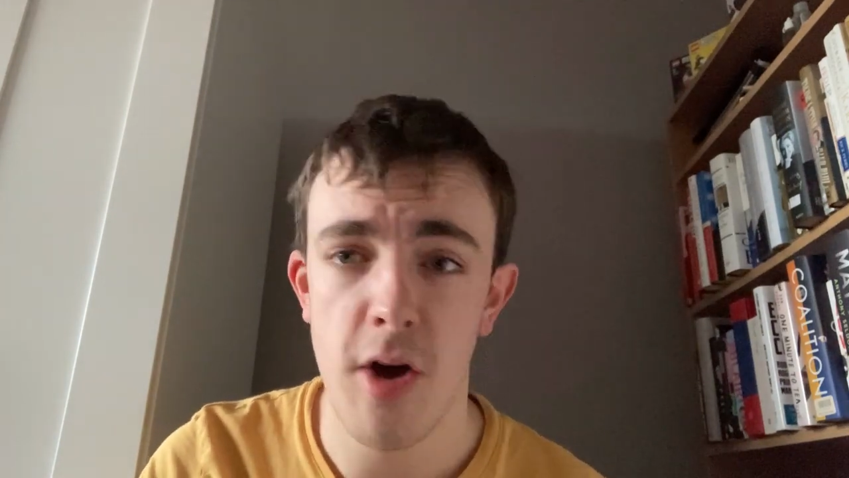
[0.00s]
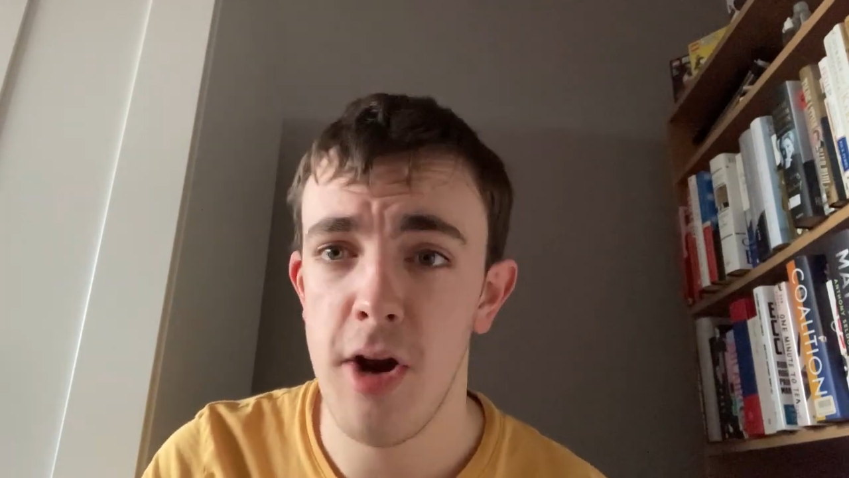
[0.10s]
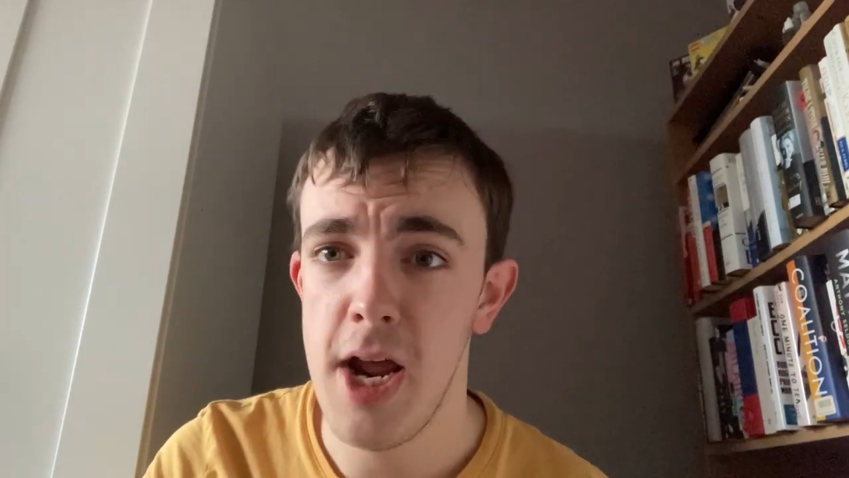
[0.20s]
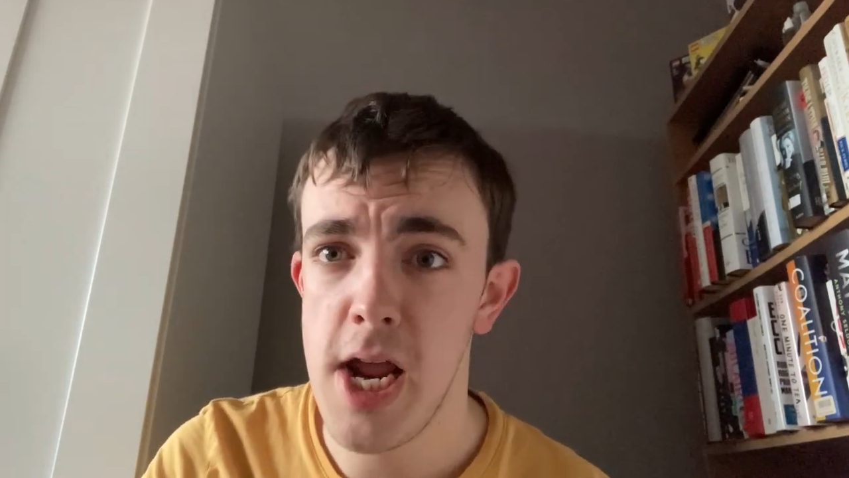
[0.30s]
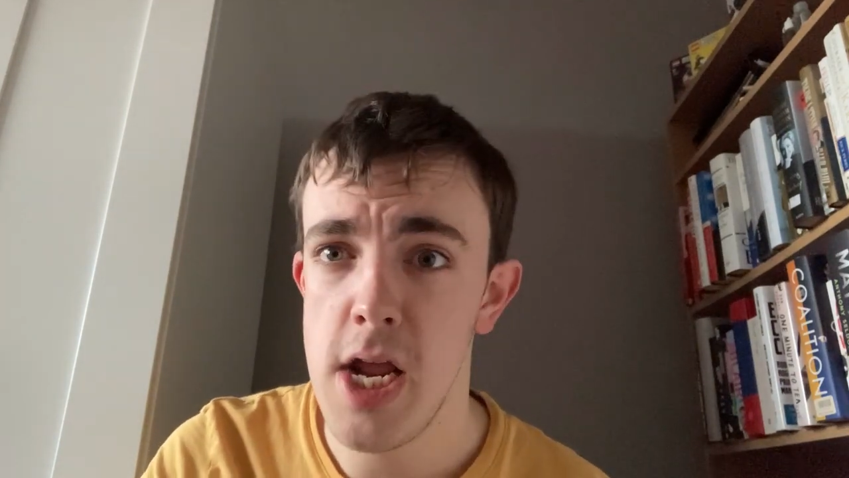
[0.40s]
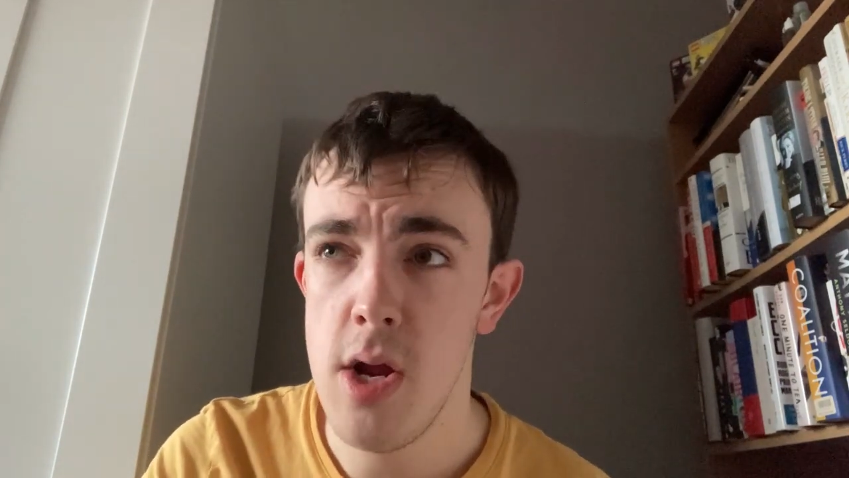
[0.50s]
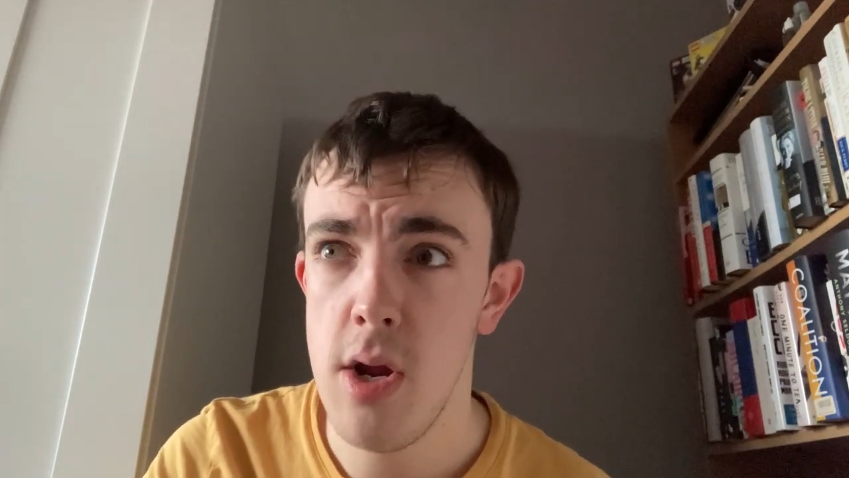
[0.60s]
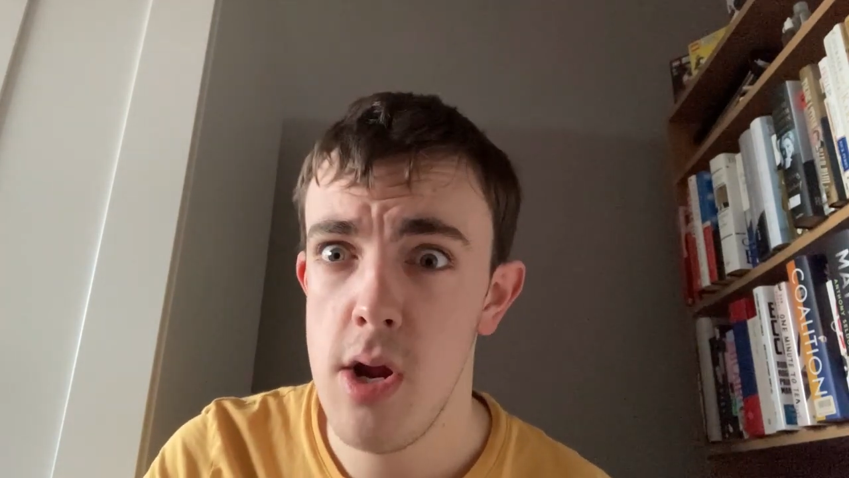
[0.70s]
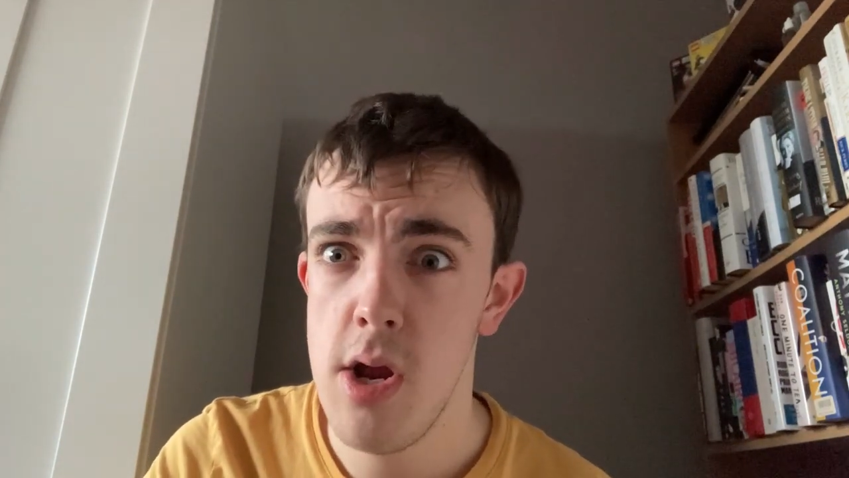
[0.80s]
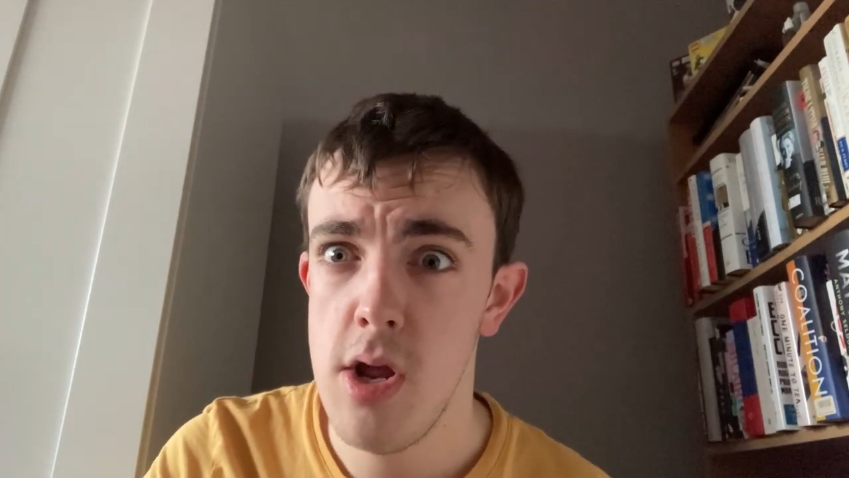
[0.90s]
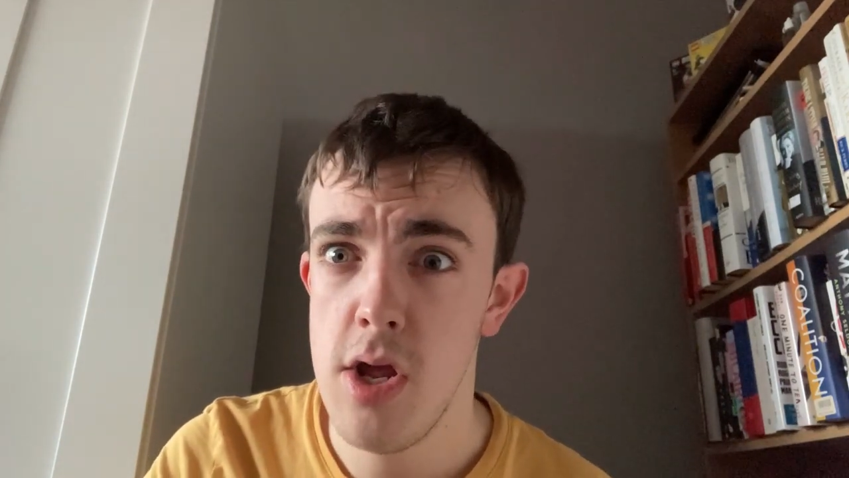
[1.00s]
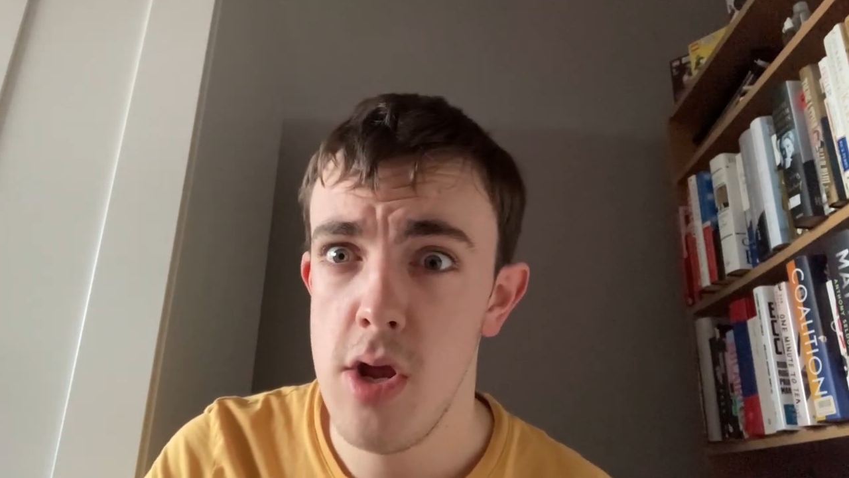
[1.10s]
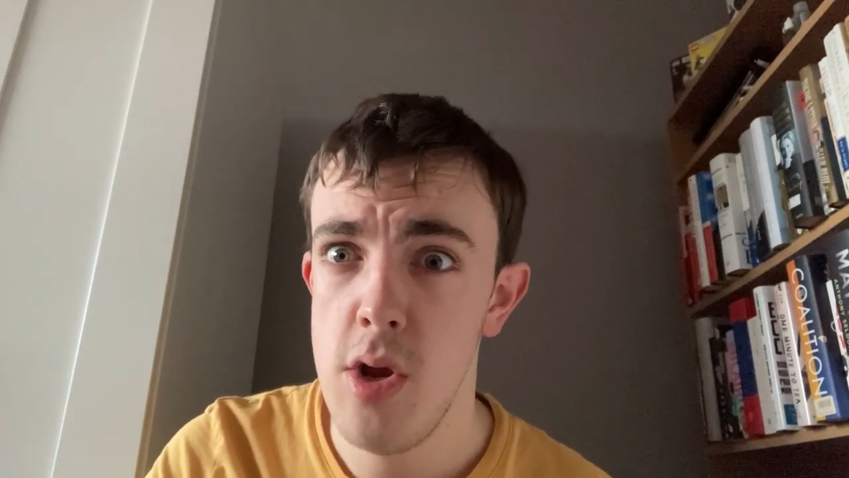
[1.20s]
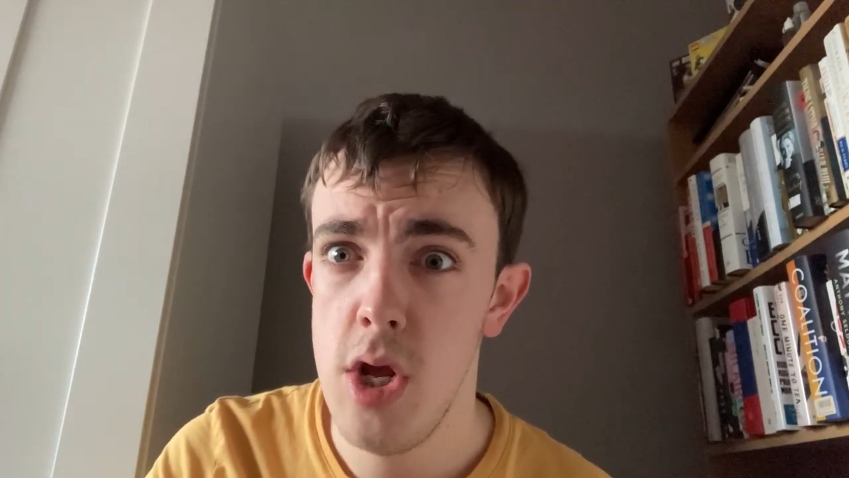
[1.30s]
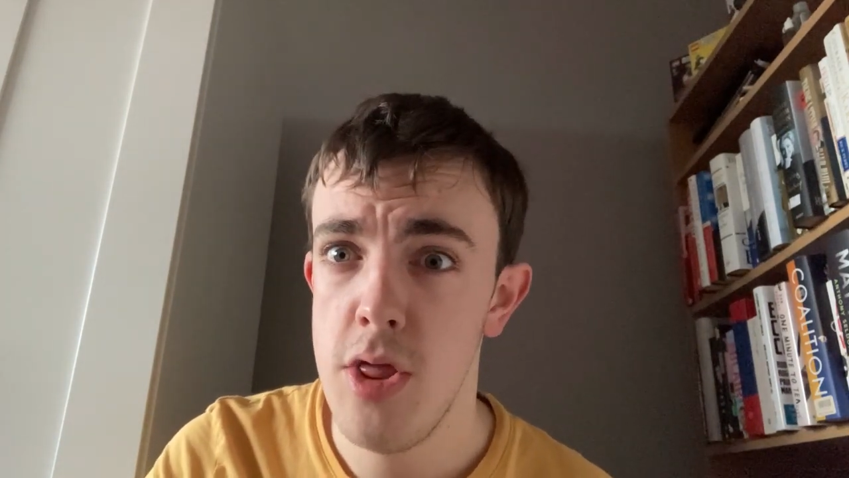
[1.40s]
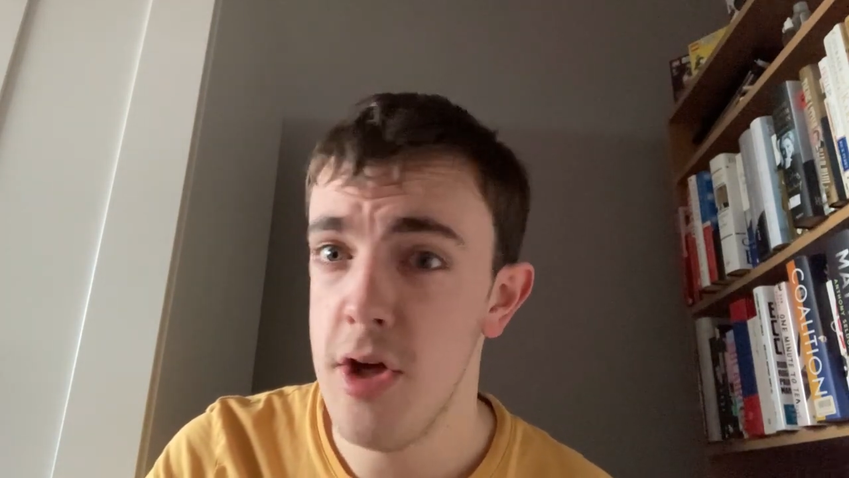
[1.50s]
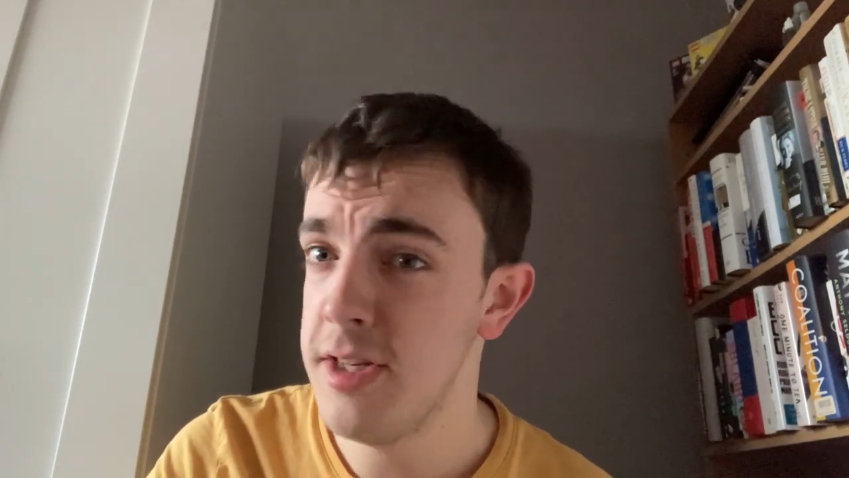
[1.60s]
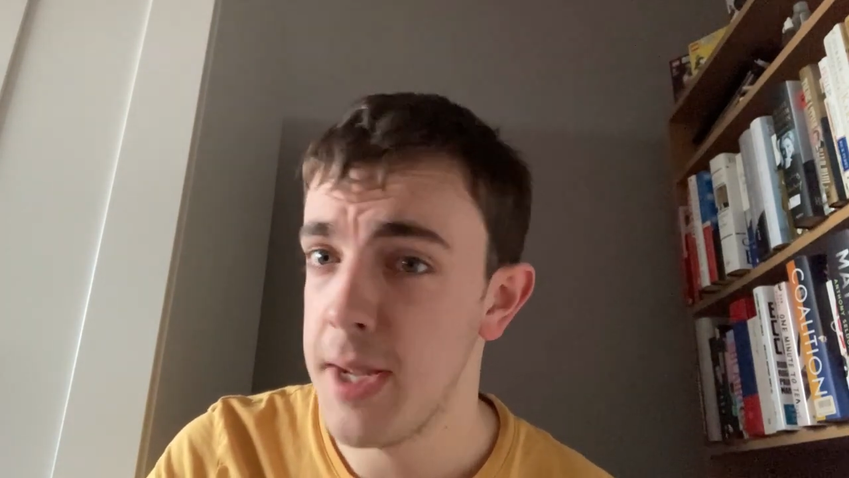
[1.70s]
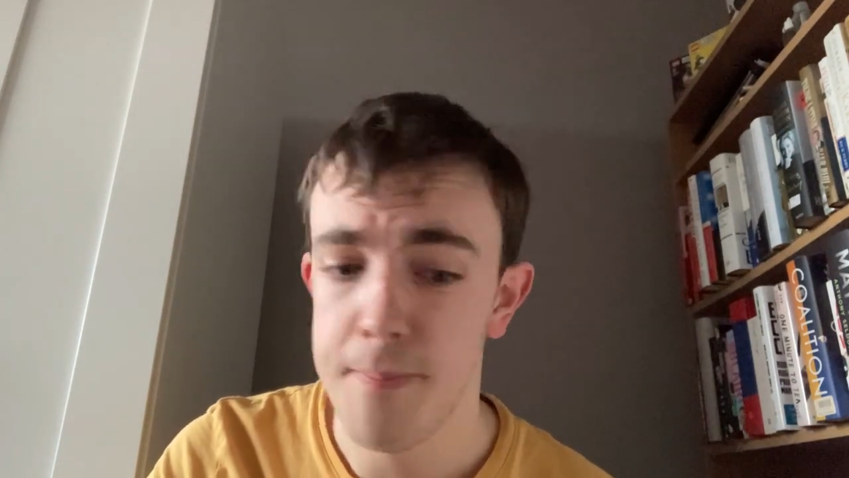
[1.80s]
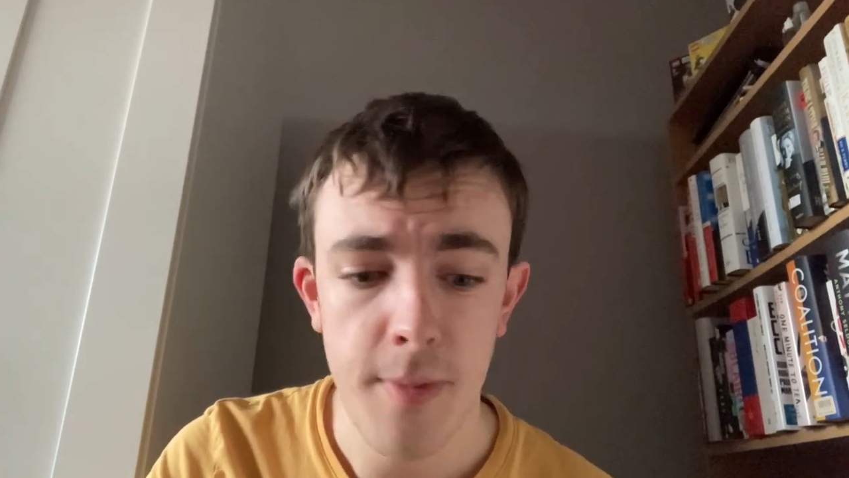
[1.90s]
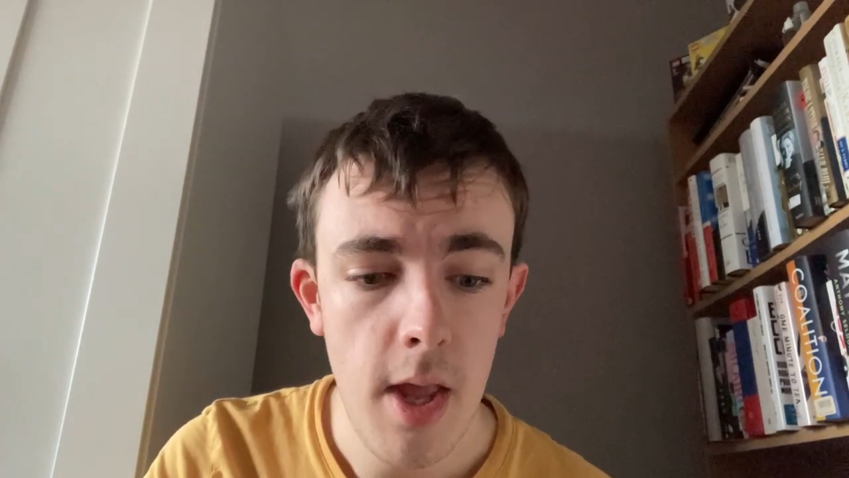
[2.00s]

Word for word: on a Thursday,